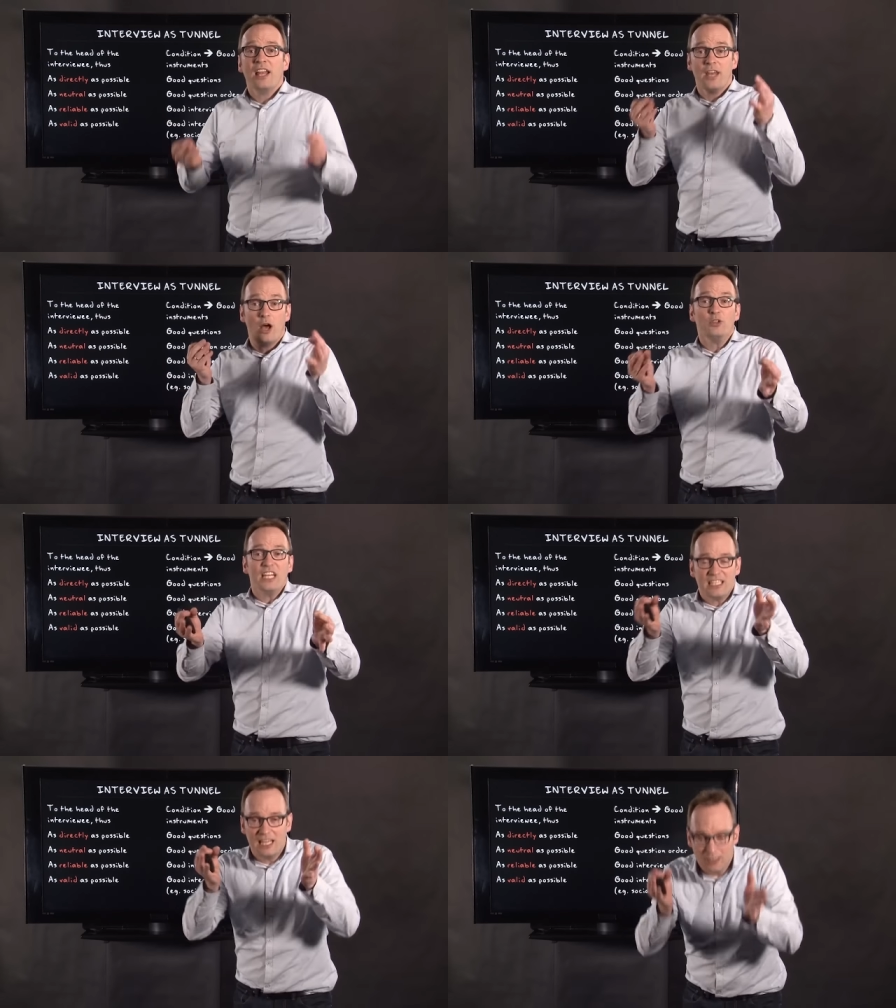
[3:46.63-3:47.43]
No,
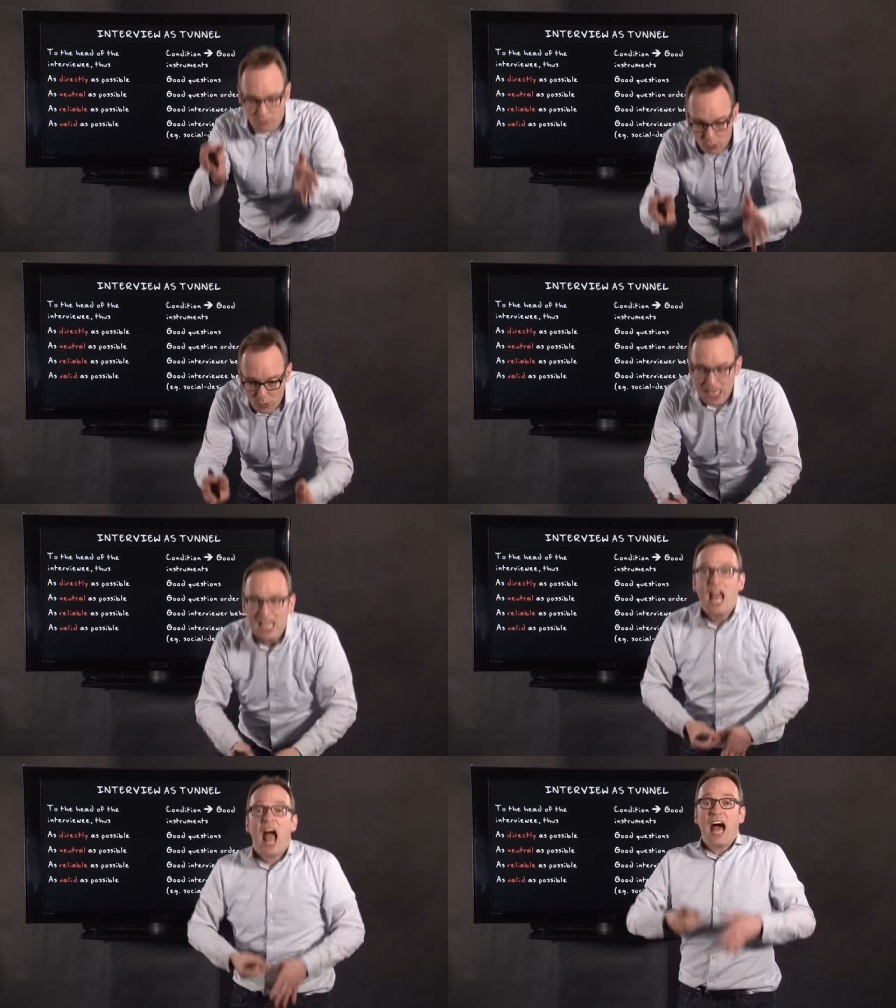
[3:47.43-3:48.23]
this interviewee
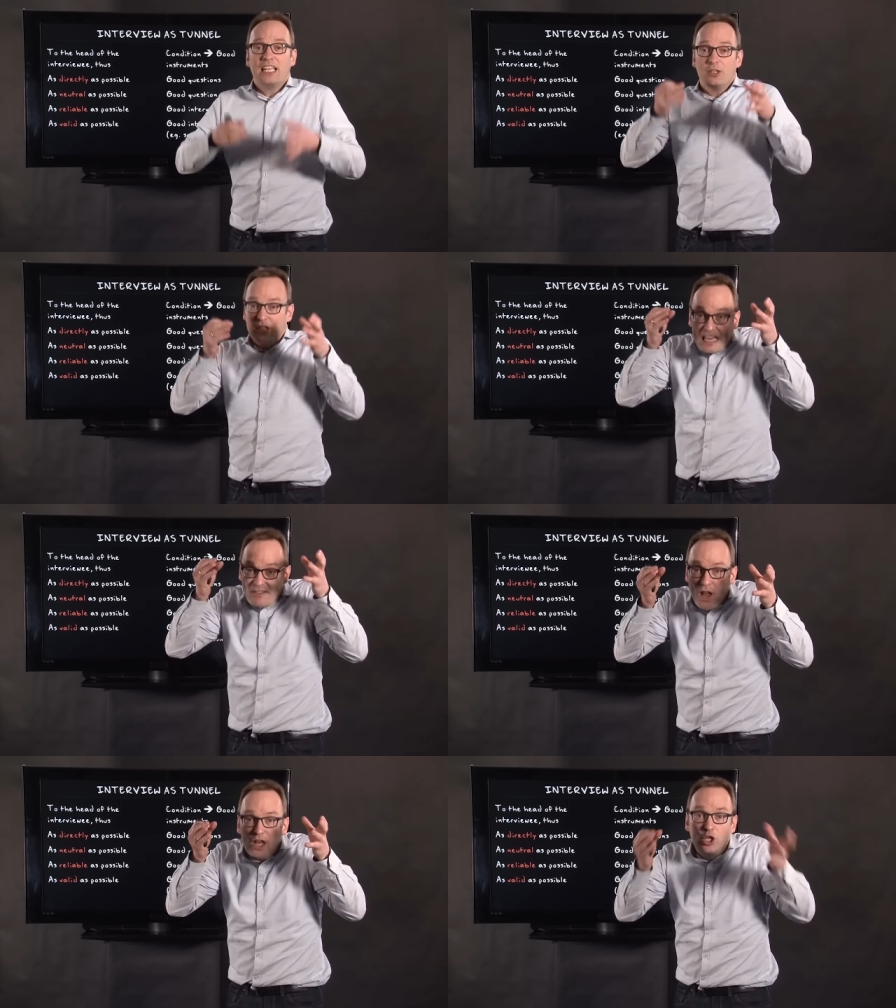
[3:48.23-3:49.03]
has to
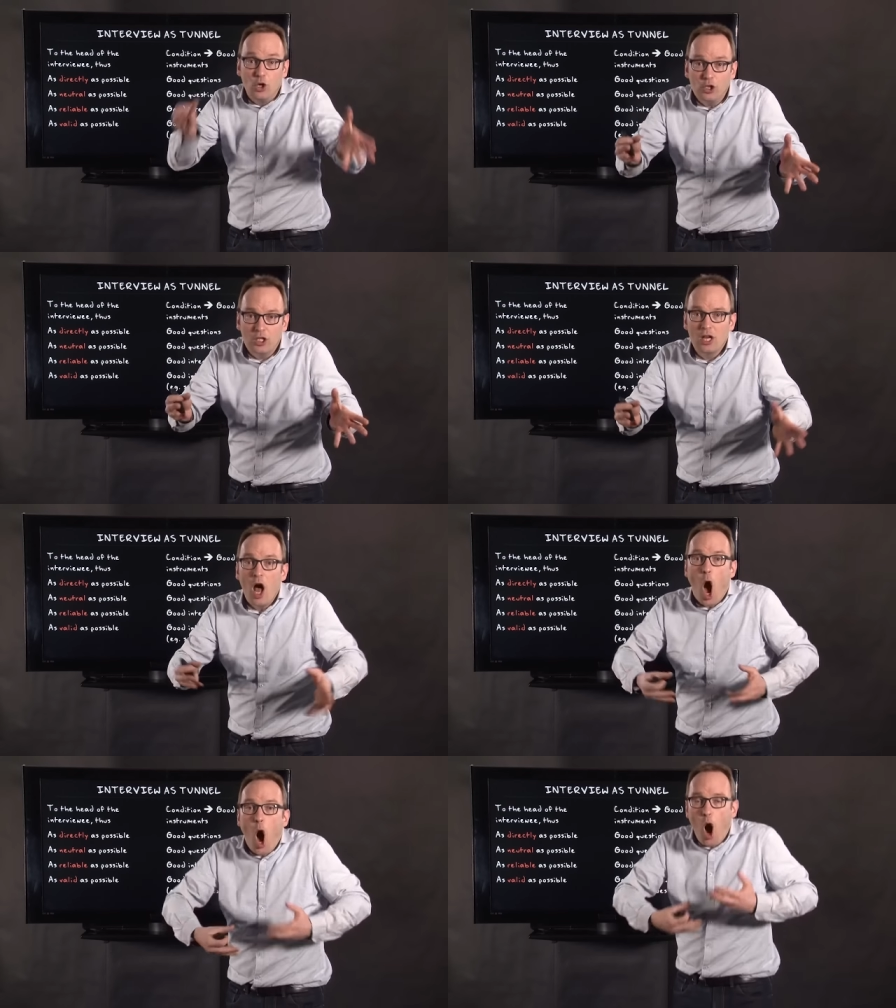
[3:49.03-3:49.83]
give good,
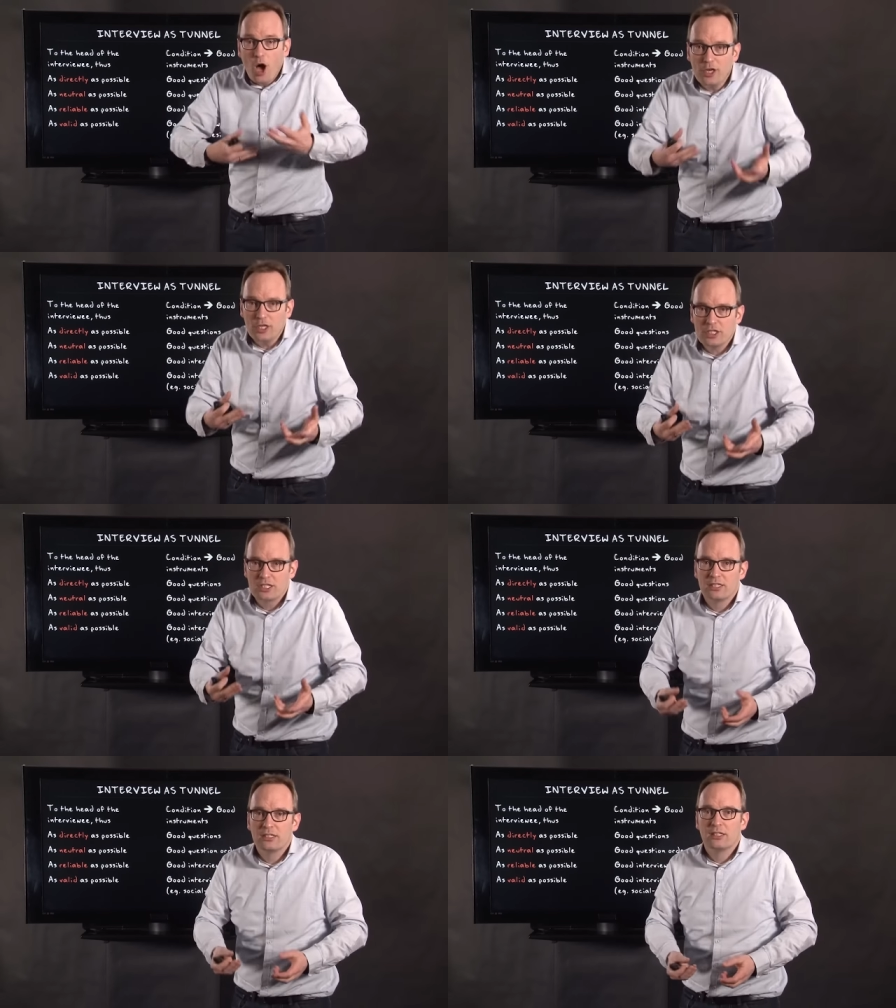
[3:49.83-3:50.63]

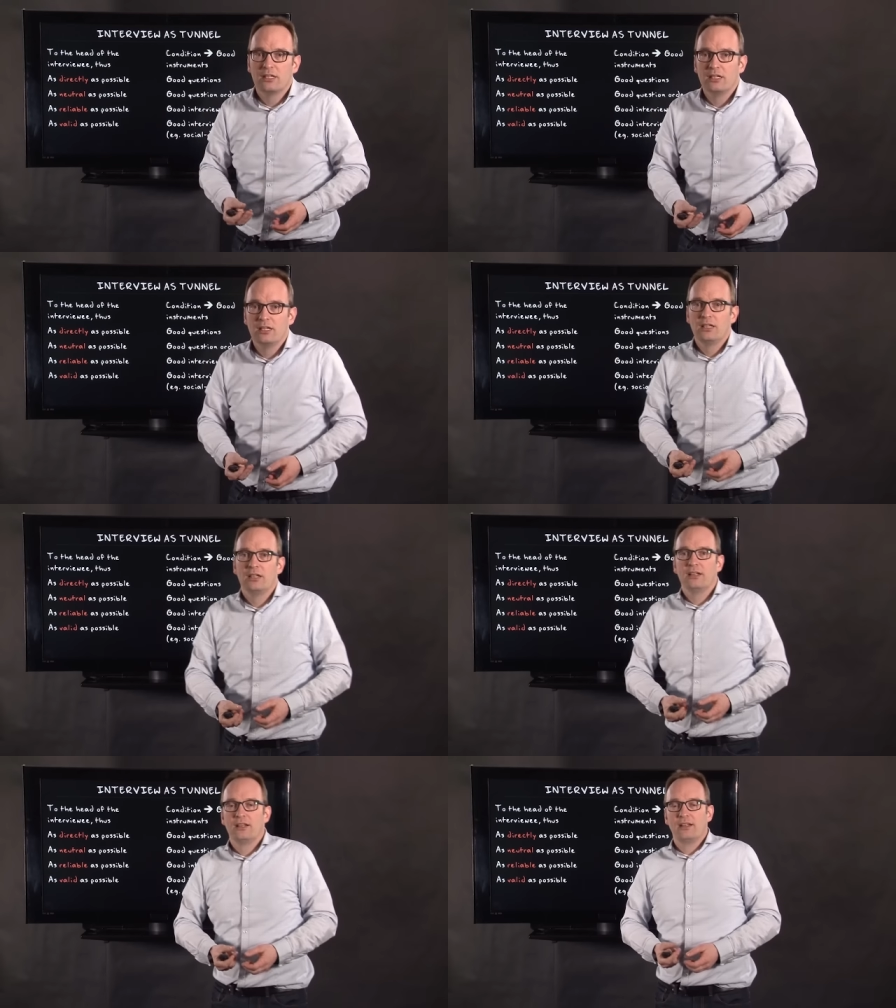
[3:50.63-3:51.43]
honest
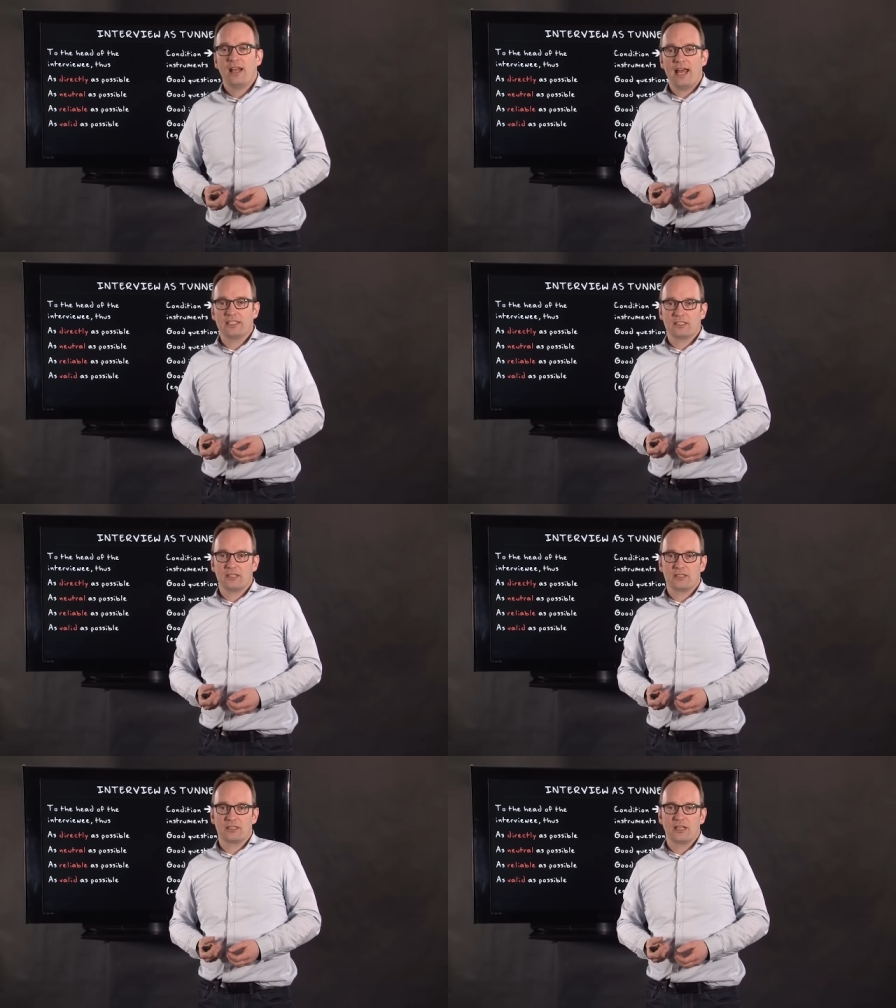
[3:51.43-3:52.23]

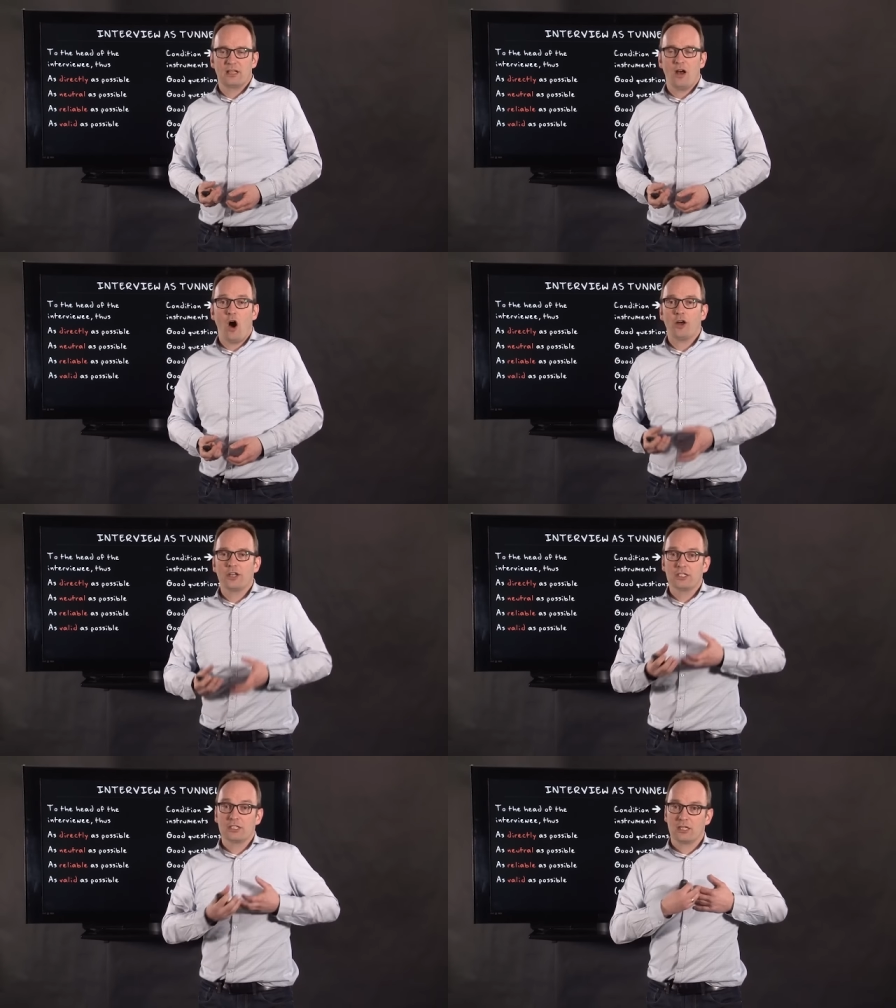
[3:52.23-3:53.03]
answers.
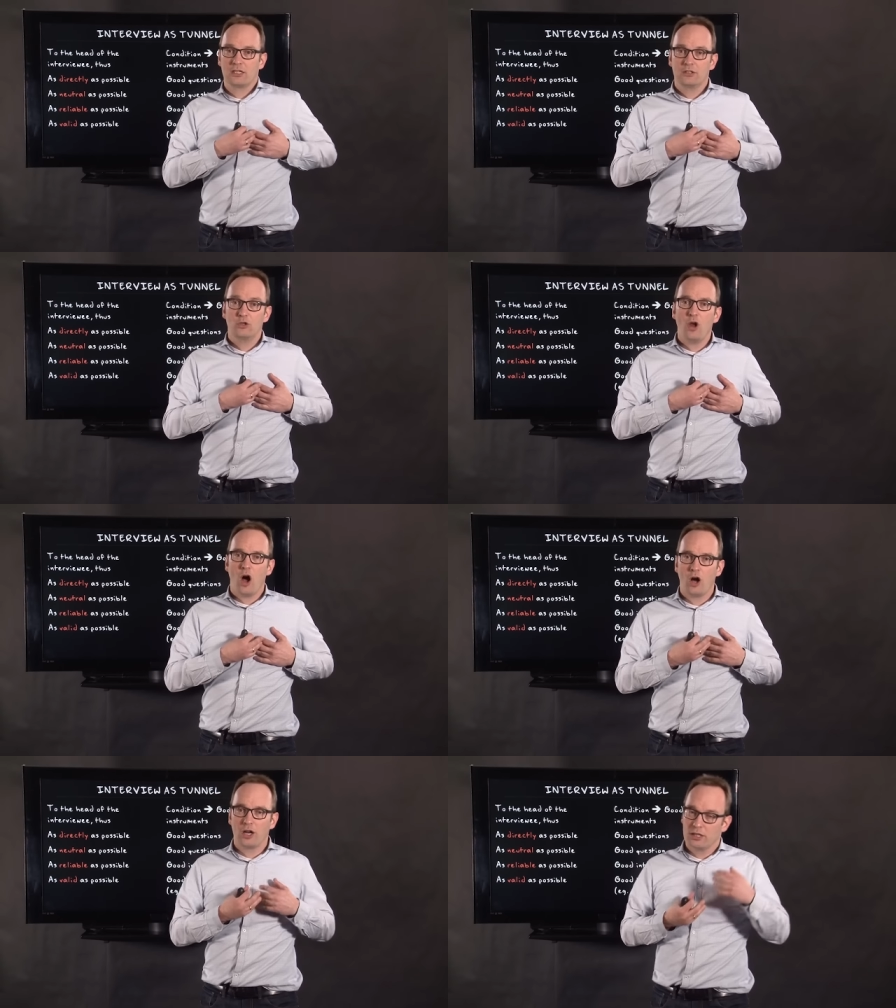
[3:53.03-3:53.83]
Honest to the
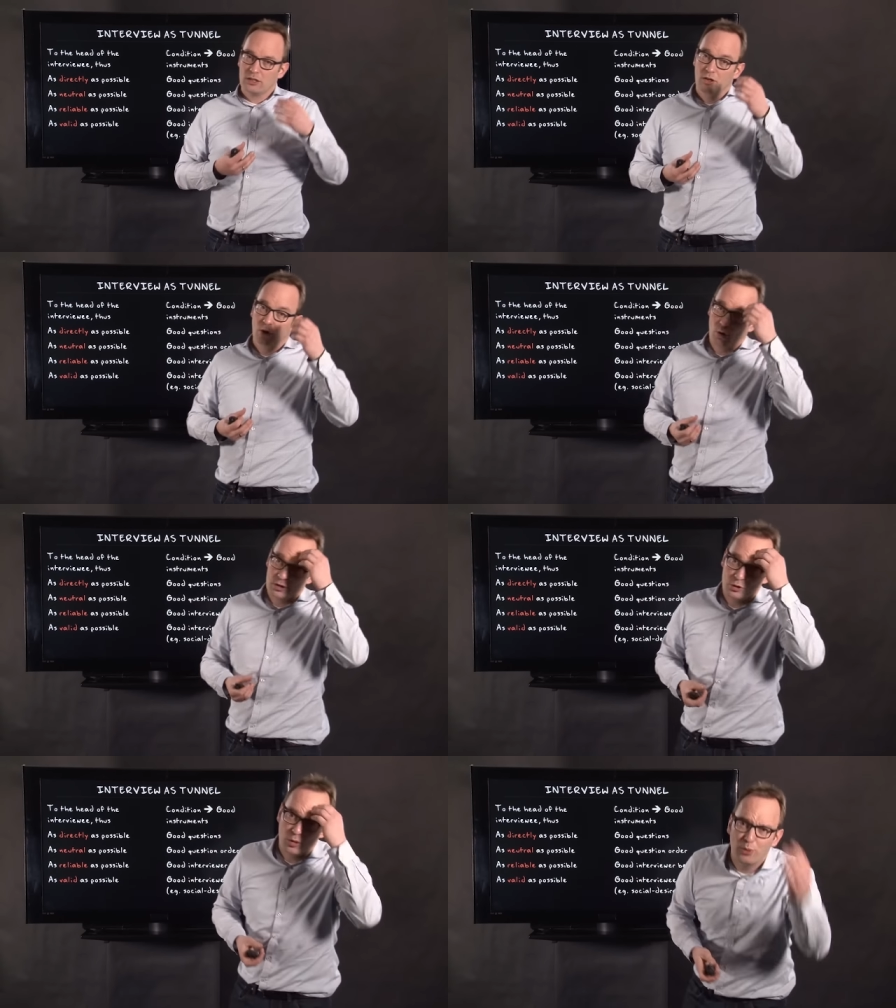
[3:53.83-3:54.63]
heart
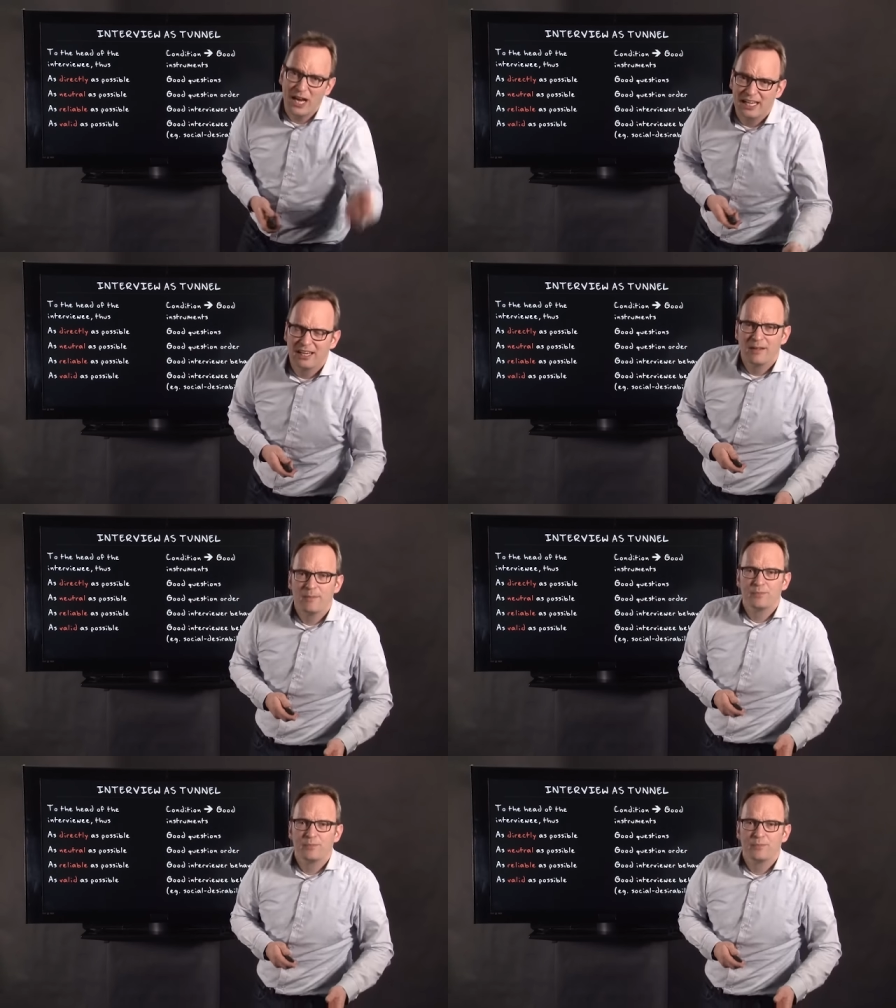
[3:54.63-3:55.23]
or to the brain.